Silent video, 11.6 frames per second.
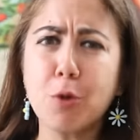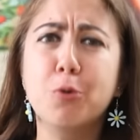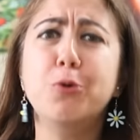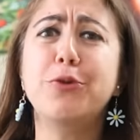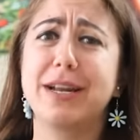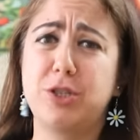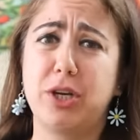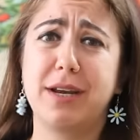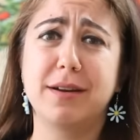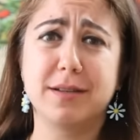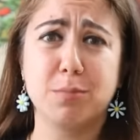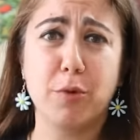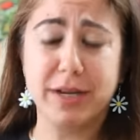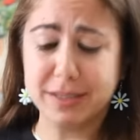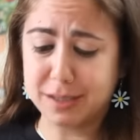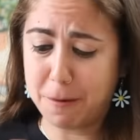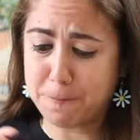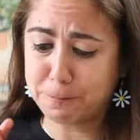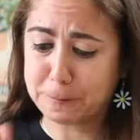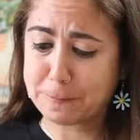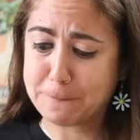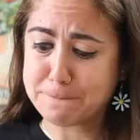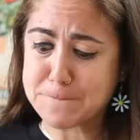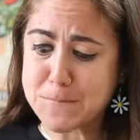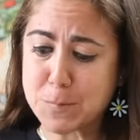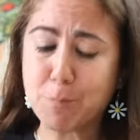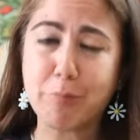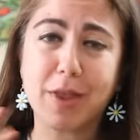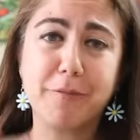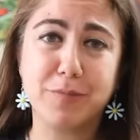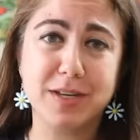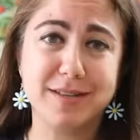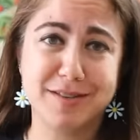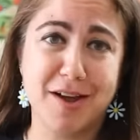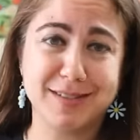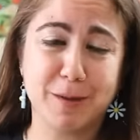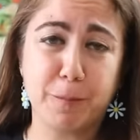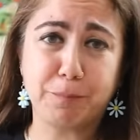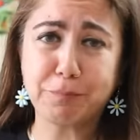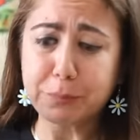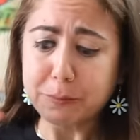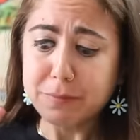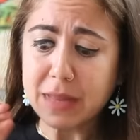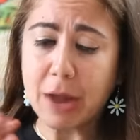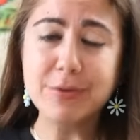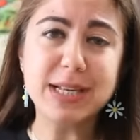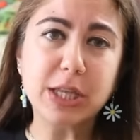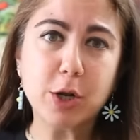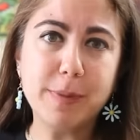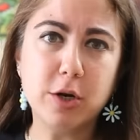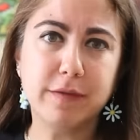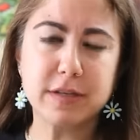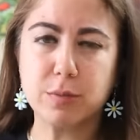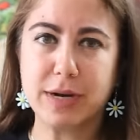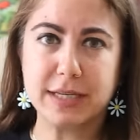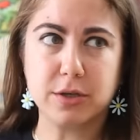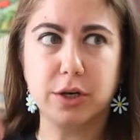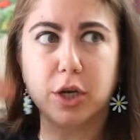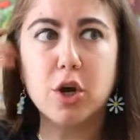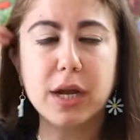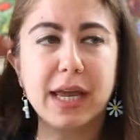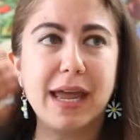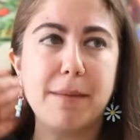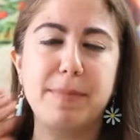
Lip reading: Ooh, that chicken is moist. This is awesome. I was a little bit nervous when I started cooking it